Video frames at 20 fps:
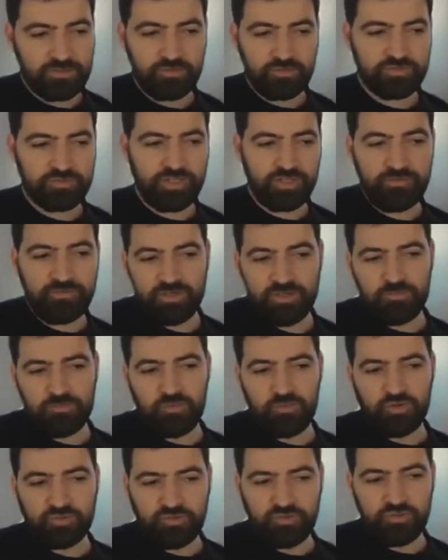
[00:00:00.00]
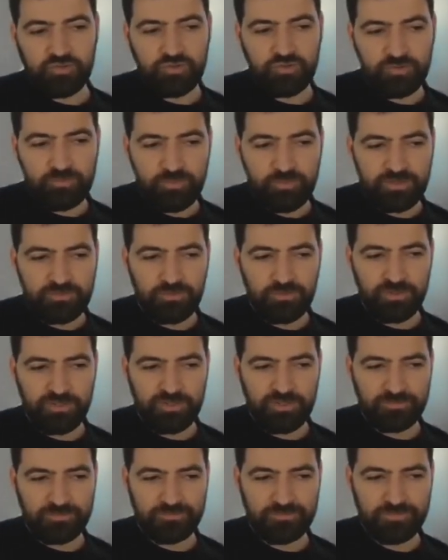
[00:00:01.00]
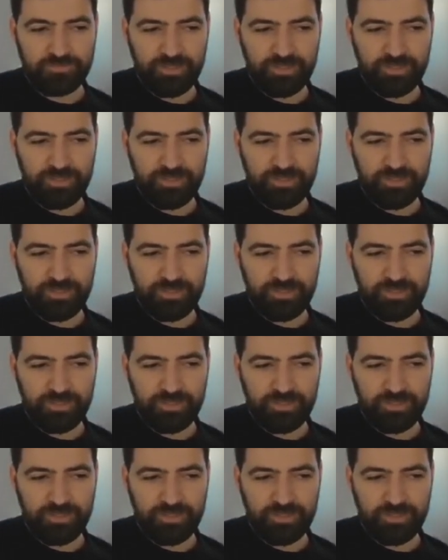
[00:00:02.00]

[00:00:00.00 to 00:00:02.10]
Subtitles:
There's definitely more to do, but we are